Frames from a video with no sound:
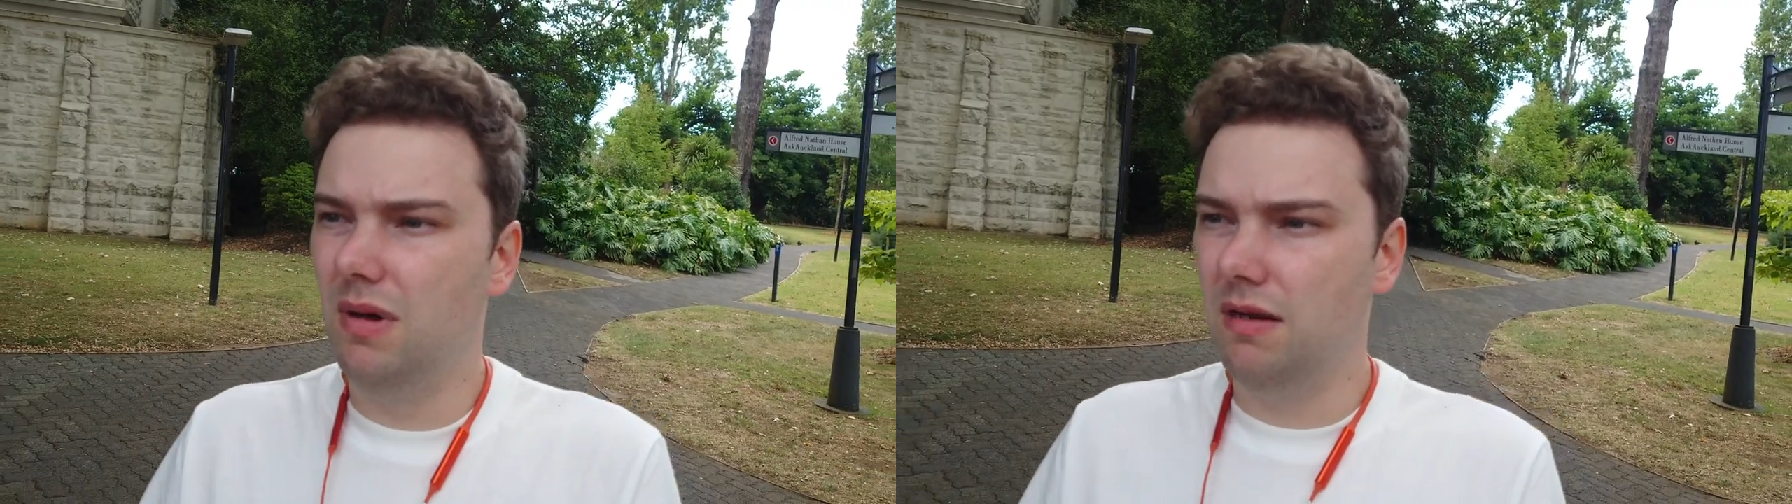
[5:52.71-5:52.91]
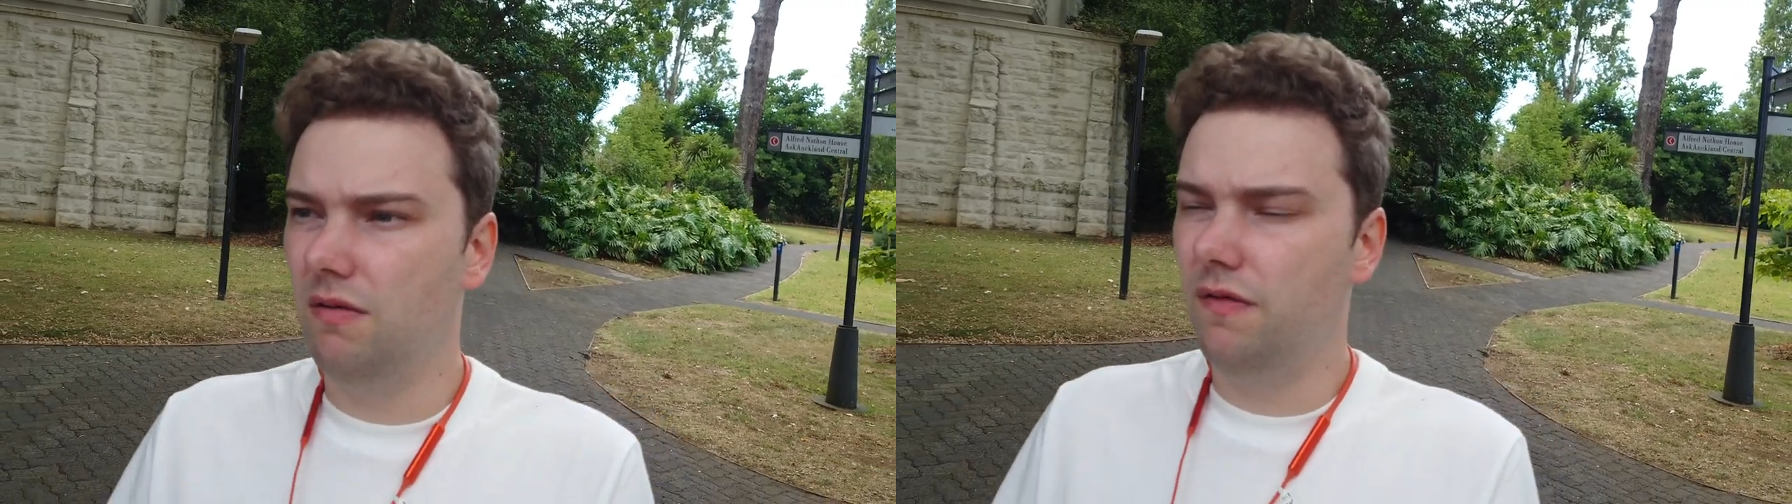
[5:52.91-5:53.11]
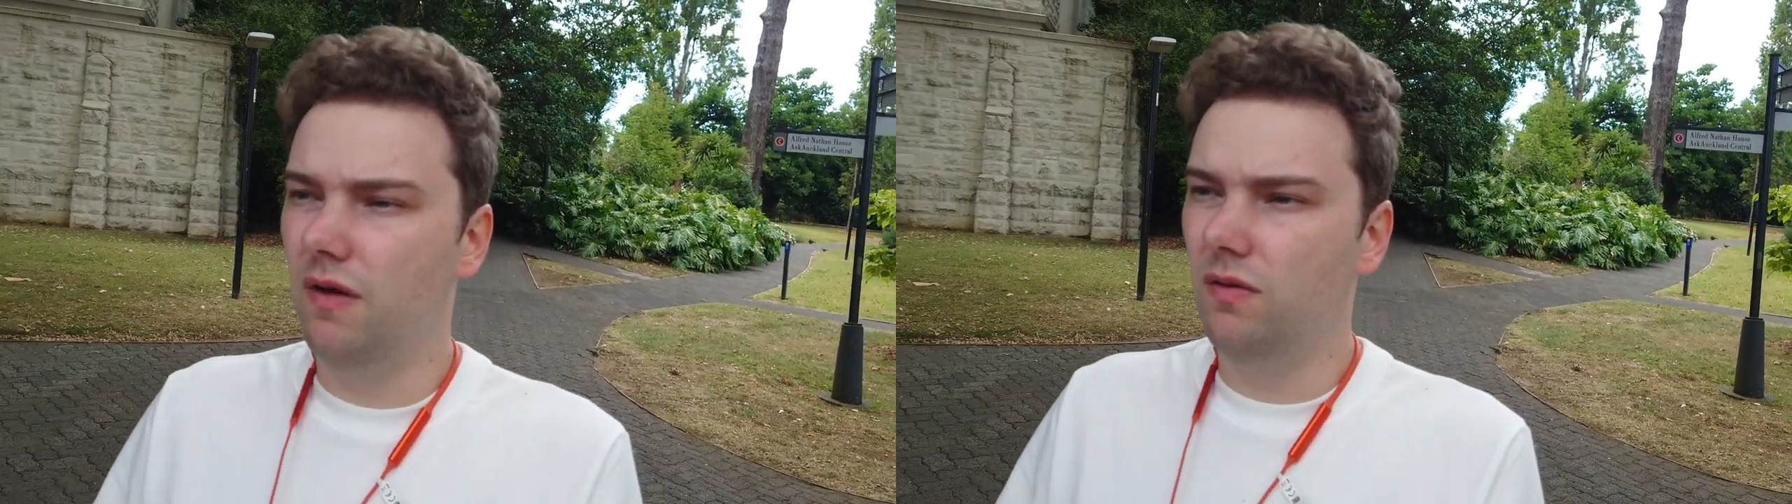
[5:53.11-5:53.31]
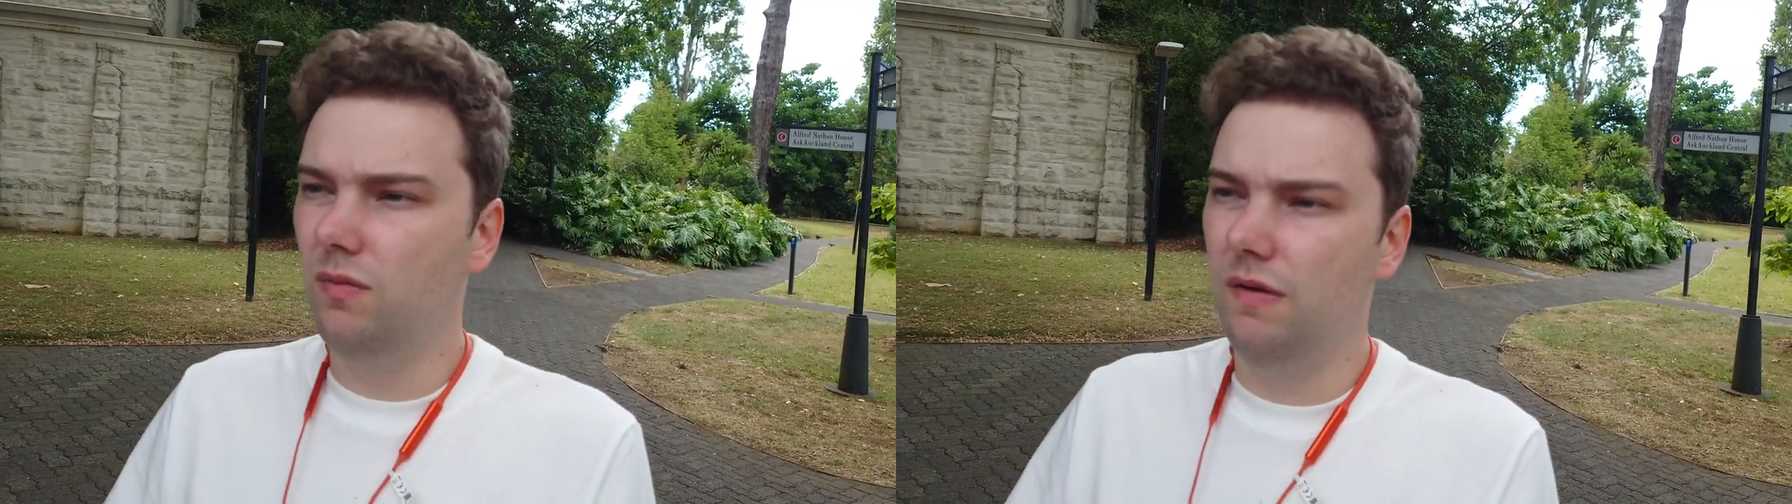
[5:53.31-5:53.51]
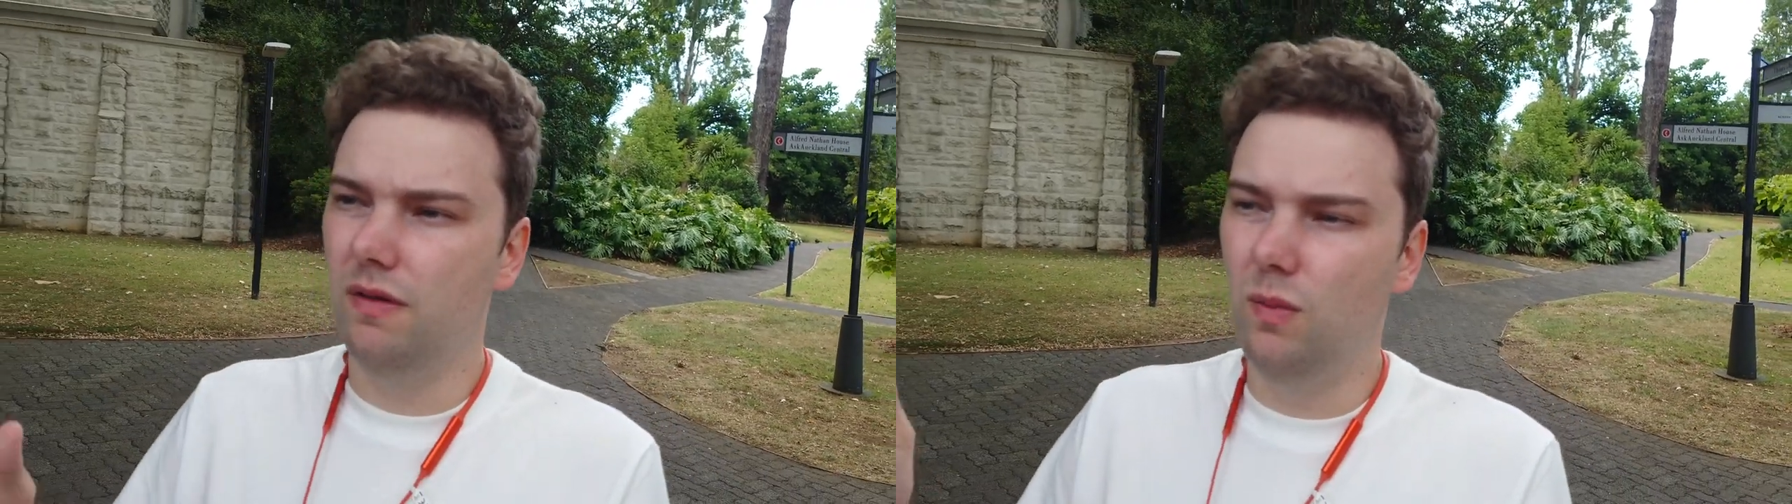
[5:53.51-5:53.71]

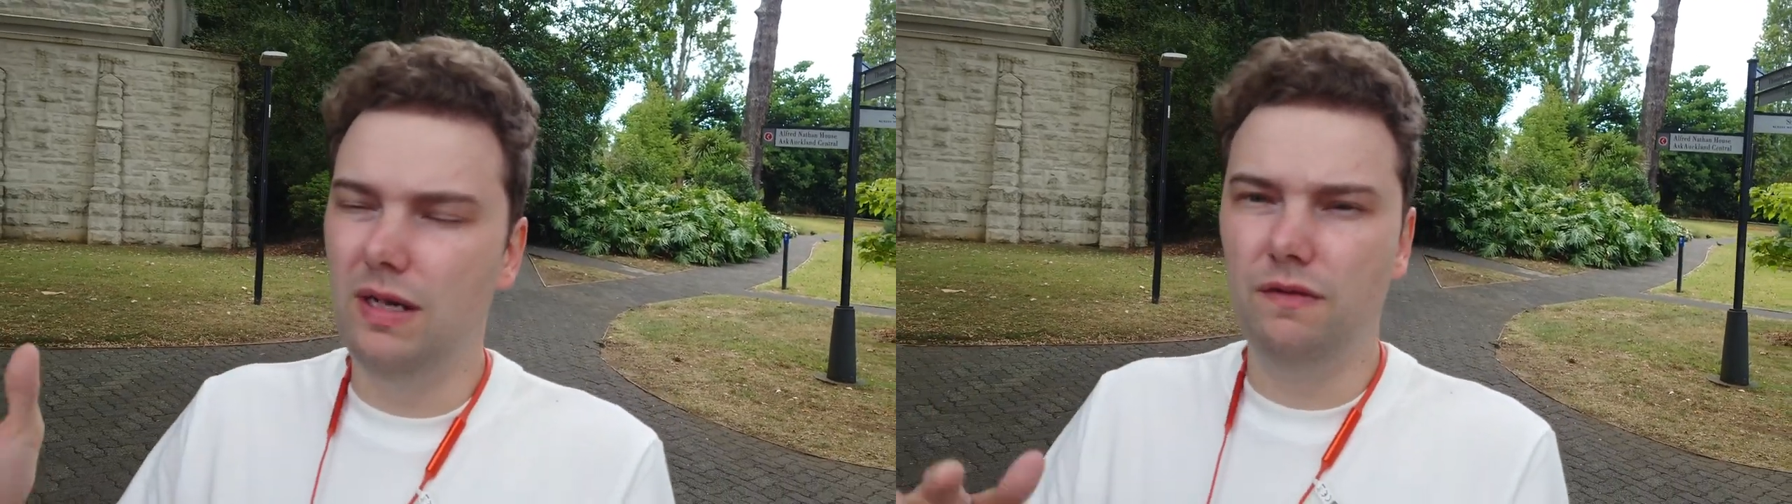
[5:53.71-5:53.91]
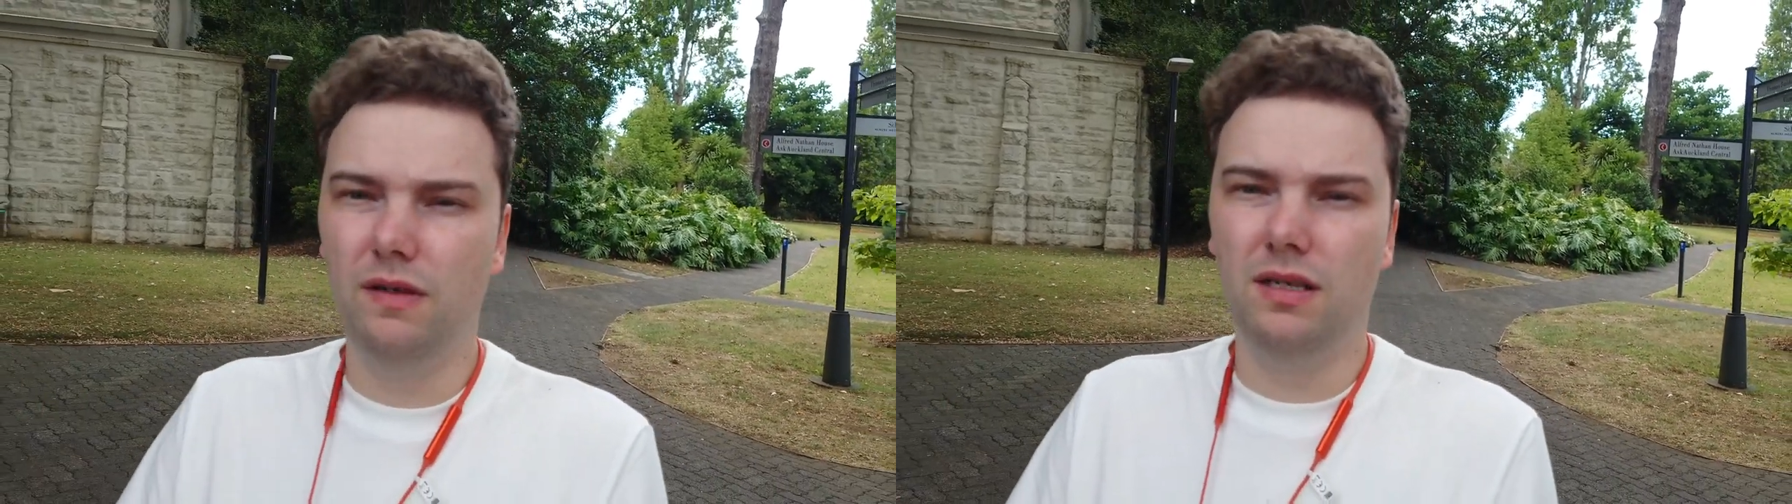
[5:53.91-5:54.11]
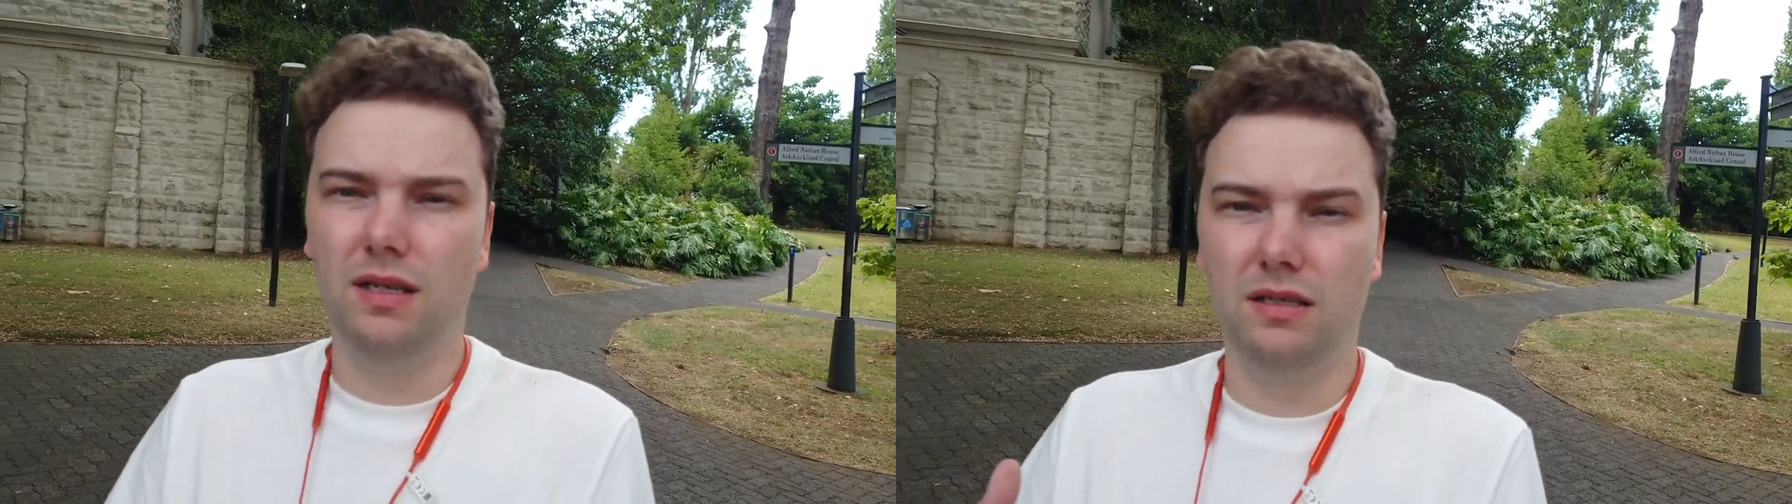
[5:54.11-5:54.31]
microphone with the wind filter